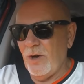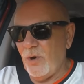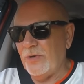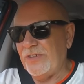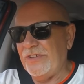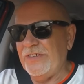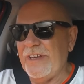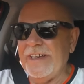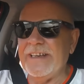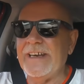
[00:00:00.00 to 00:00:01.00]
Or does he
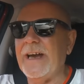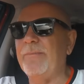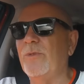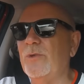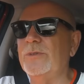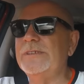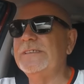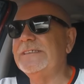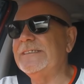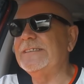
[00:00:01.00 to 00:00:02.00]
take a gamble
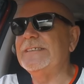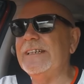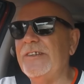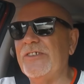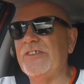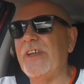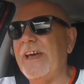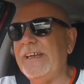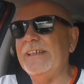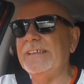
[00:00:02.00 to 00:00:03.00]
and
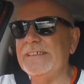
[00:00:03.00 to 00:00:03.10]
stay